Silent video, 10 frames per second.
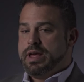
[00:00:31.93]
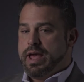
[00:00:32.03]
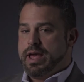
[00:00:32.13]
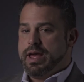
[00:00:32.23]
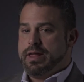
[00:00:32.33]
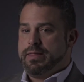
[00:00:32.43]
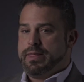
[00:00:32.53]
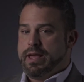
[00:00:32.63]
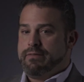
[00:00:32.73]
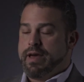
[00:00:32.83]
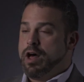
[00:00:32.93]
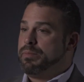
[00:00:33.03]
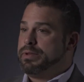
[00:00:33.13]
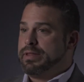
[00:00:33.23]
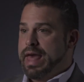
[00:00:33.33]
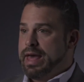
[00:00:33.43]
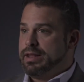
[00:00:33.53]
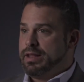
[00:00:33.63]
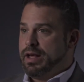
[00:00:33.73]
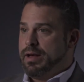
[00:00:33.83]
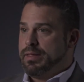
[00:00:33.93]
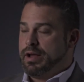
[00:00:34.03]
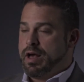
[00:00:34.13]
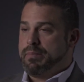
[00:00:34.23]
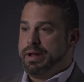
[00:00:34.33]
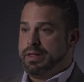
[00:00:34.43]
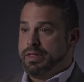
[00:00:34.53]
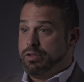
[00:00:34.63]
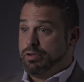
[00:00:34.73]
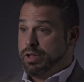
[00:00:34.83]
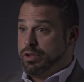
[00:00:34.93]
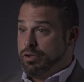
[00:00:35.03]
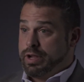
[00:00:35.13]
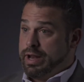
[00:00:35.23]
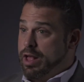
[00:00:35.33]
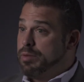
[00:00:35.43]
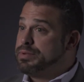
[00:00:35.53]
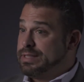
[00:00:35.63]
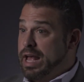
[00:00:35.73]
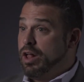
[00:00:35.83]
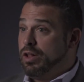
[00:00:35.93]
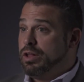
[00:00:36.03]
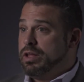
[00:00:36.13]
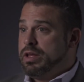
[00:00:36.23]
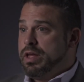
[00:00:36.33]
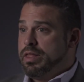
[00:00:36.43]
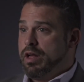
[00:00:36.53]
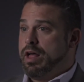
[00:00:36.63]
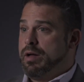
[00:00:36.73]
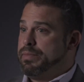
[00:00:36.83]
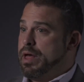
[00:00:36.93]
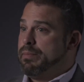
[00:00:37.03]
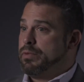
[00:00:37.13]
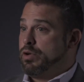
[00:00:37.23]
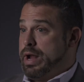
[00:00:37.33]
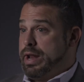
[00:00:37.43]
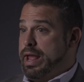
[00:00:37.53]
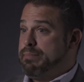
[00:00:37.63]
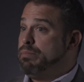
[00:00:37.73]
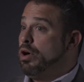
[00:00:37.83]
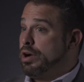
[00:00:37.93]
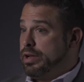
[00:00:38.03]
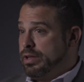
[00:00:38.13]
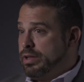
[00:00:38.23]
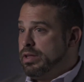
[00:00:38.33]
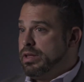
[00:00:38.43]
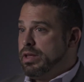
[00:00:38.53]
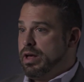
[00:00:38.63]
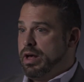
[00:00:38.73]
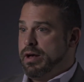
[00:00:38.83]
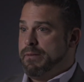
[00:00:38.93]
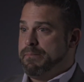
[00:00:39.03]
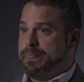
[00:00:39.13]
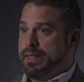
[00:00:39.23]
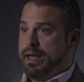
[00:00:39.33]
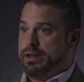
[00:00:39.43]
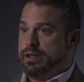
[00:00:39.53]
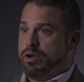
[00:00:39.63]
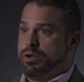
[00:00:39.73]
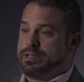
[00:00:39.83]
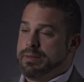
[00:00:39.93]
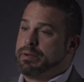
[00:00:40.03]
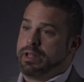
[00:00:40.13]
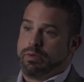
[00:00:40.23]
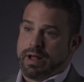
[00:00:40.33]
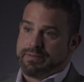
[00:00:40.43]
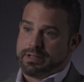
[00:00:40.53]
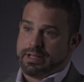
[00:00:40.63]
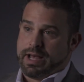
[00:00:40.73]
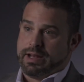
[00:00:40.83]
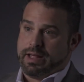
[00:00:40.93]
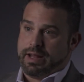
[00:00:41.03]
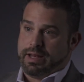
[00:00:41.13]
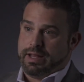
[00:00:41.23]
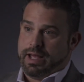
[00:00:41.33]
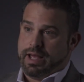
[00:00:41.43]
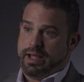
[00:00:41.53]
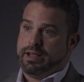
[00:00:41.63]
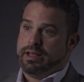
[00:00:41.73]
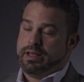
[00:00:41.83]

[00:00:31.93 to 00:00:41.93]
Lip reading: and they've helped the company that they're looking to help sell. They'll help them create a book. And typically we'll have to sign an NDA